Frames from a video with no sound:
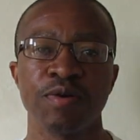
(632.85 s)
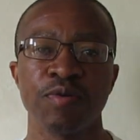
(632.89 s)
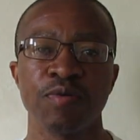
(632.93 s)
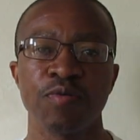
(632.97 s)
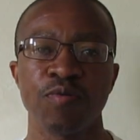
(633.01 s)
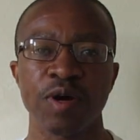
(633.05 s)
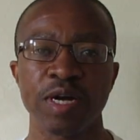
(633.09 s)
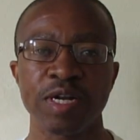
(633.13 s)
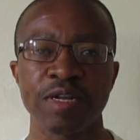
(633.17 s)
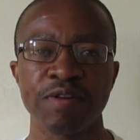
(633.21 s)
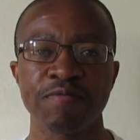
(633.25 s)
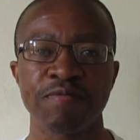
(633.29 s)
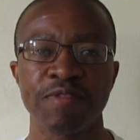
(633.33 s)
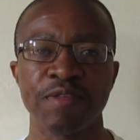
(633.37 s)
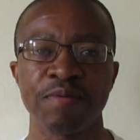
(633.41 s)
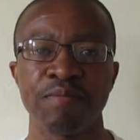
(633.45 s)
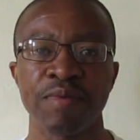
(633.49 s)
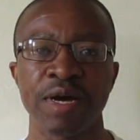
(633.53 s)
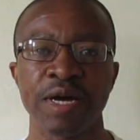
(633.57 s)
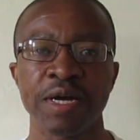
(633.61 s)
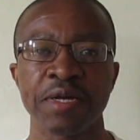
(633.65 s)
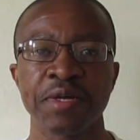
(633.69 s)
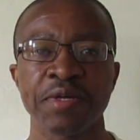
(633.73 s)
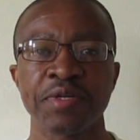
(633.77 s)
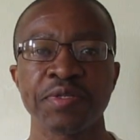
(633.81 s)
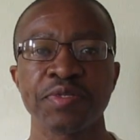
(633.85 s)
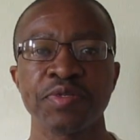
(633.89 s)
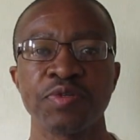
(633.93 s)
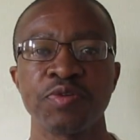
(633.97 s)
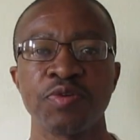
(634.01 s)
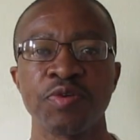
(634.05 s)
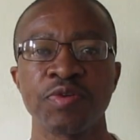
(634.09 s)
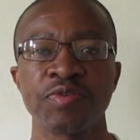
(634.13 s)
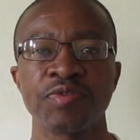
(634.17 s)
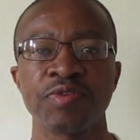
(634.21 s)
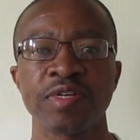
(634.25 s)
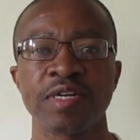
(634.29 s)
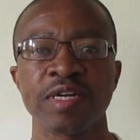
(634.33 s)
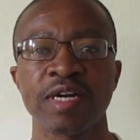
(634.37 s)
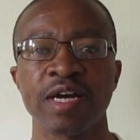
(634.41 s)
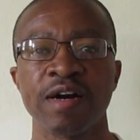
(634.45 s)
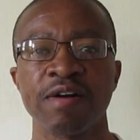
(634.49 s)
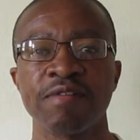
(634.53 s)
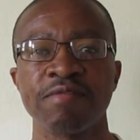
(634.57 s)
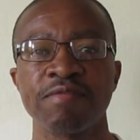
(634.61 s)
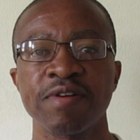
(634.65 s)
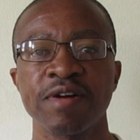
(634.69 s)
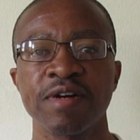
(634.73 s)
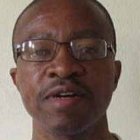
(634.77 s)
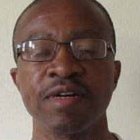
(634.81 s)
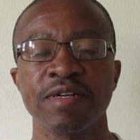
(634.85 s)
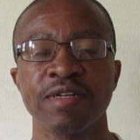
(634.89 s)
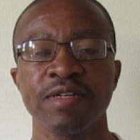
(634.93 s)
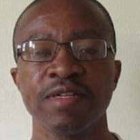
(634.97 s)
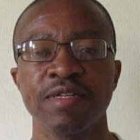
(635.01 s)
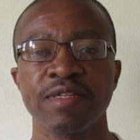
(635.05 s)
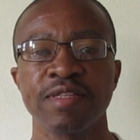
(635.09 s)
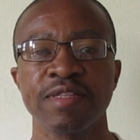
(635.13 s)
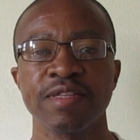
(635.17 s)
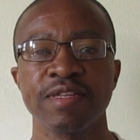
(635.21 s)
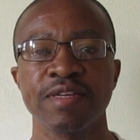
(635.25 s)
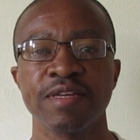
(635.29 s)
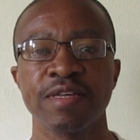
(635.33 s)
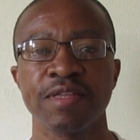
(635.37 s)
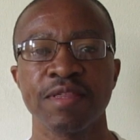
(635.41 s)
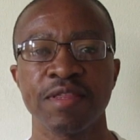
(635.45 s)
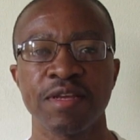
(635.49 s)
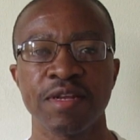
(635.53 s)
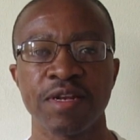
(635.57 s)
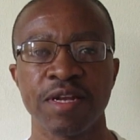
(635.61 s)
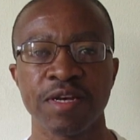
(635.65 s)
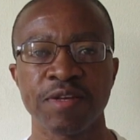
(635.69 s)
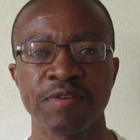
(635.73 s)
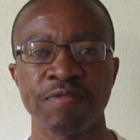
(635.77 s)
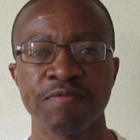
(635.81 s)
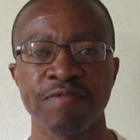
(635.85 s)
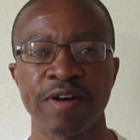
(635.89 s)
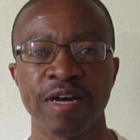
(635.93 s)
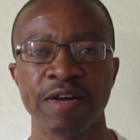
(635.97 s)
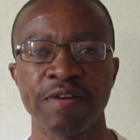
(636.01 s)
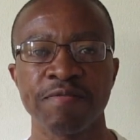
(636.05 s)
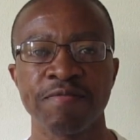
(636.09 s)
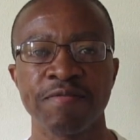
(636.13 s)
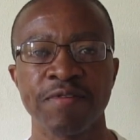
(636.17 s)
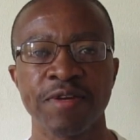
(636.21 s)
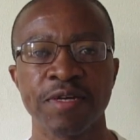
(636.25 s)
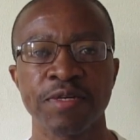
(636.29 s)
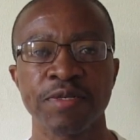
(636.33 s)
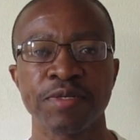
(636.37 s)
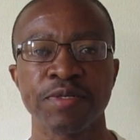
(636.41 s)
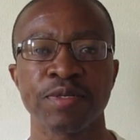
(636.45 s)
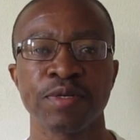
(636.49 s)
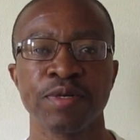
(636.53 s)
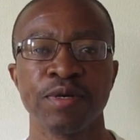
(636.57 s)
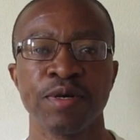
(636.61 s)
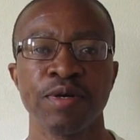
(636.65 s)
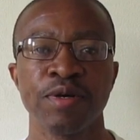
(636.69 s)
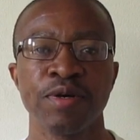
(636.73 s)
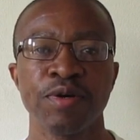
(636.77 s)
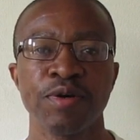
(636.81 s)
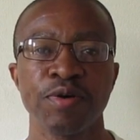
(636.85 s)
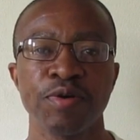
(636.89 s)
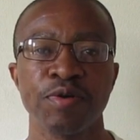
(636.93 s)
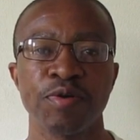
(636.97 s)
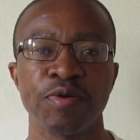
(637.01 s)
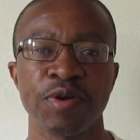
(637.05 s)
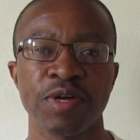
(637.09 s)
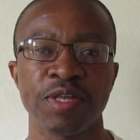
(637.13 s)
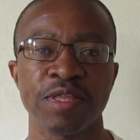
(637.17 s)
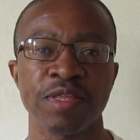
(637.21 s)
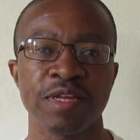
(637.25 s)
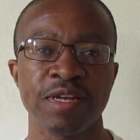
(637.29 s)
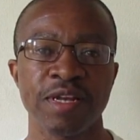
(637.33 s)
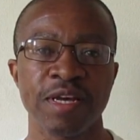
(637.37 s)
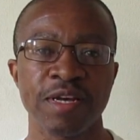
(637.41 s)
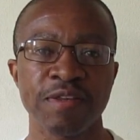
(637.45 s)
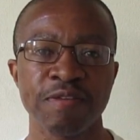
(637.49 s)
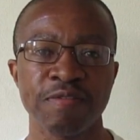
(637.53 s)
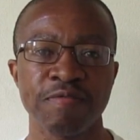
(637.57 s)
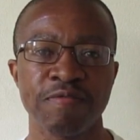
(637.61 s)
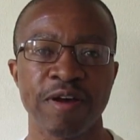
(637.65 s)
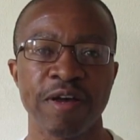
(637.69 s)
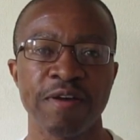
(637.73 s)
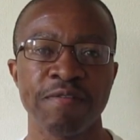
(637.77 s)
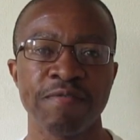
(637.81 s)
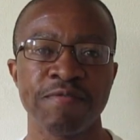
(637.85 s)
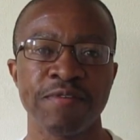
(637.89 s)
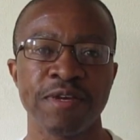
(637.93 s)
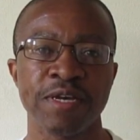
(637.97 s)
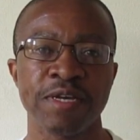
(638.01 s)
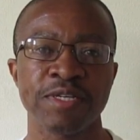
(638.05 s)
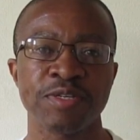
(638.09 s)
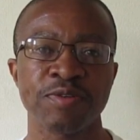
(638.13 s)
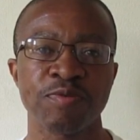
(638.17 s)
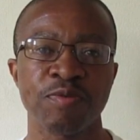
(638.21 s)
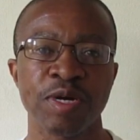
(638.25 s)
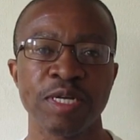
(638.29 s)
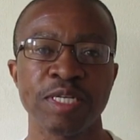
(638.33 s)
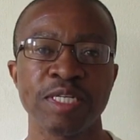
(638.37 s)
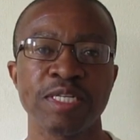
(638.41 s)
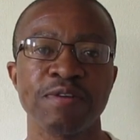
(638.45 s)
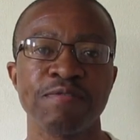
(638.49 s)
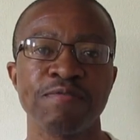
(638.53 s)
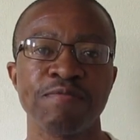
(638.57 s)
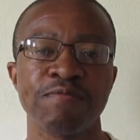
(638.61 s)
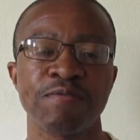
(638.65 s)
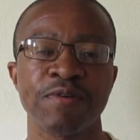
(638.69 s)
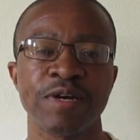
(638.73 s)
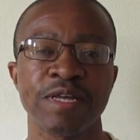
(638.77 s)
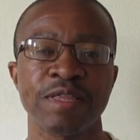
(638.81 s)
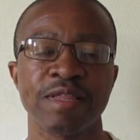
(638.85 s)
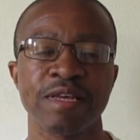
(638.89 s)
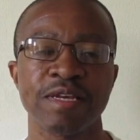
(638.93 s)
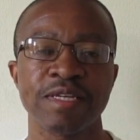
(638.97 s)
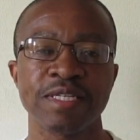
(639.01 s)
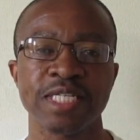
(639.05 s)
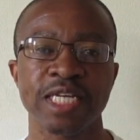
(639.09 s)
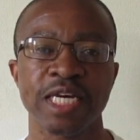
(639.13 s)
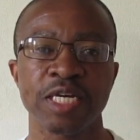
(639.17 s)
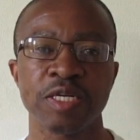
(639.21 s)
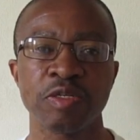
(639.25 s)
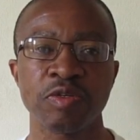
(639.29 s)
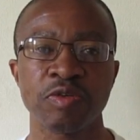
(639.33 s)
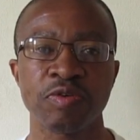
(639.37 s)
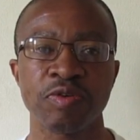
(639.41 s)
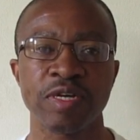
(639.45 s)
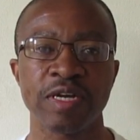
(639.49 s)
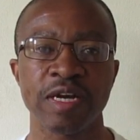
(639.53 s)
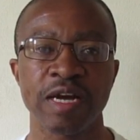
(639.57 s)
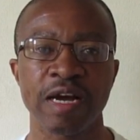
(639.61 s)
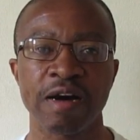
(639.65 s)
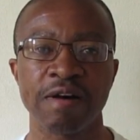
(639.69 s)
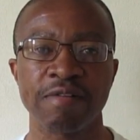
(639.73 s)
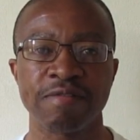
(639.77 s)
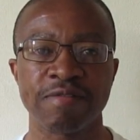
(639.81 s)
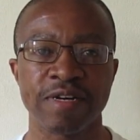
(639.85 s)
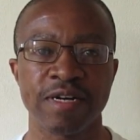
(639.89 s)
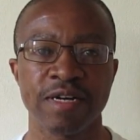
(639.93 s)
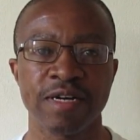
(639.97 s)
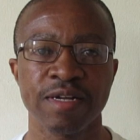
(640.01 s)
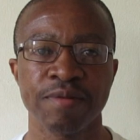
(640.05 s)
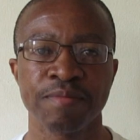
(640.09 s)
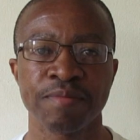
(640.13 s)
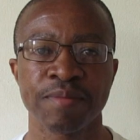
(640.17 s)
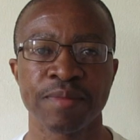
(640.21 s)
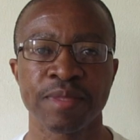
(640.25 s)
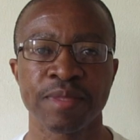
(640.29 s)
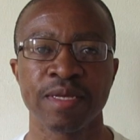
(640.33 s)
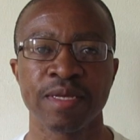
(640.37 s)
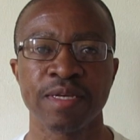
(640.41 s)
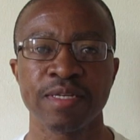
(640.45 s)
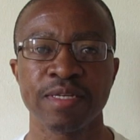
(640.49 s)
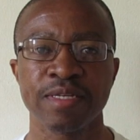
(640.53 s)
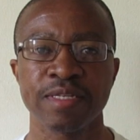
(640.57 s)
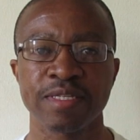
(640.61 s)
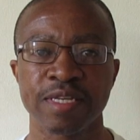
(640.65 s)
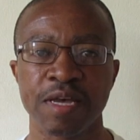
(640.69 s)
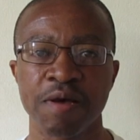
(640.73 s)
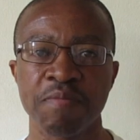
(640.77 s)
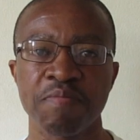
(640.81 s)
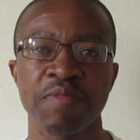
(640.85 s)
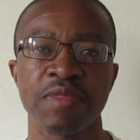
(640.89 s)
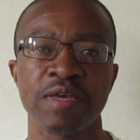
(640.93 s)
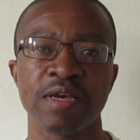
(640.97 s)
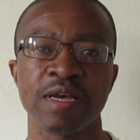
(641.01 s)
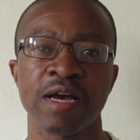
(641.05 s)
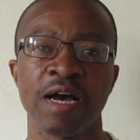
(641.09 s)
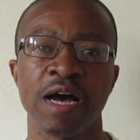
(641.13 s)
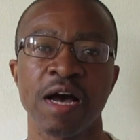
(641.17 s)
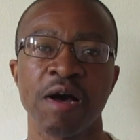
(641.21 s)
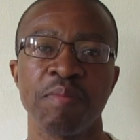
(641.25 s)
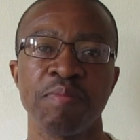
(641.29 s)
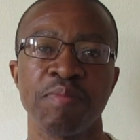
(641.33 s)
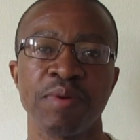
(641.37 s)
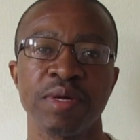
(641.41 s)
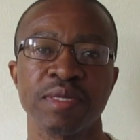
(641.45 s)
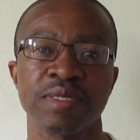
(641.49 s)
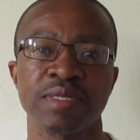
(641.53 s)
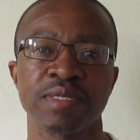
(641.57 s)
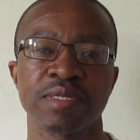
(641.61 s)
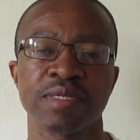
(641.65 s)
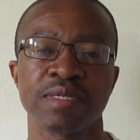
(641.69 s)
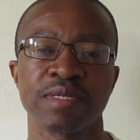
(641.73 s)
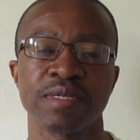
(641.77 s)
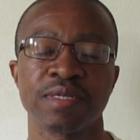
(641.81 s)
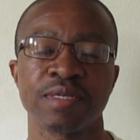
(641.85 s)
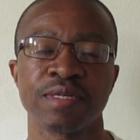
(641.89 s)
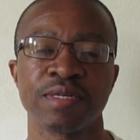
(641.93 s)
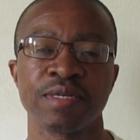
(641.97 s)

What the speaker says: What if the markets don't recover in the next 5 years? Or in the next 5 years, what if when they start to recover, something happens?